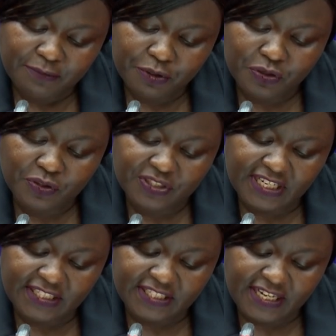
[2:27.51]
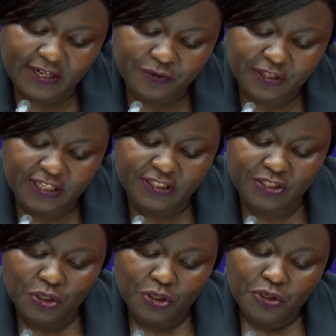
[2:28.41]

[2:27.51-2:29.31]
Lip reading: because right now there's